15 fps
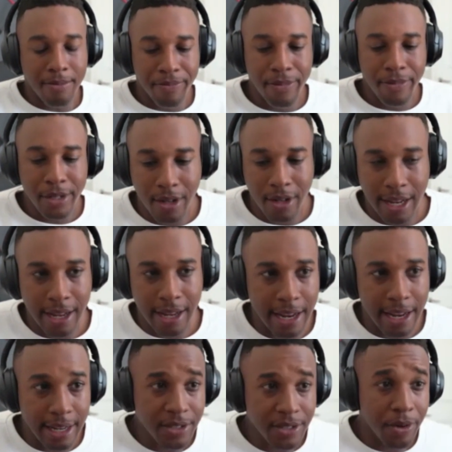
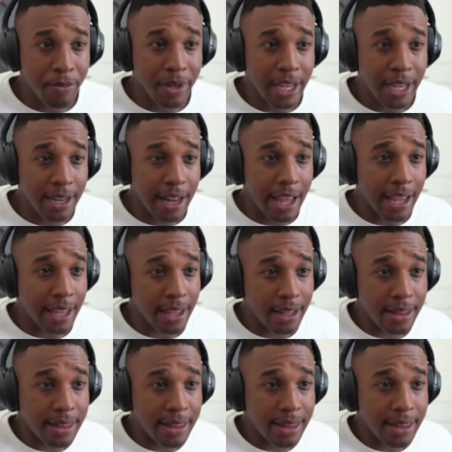So at least for me,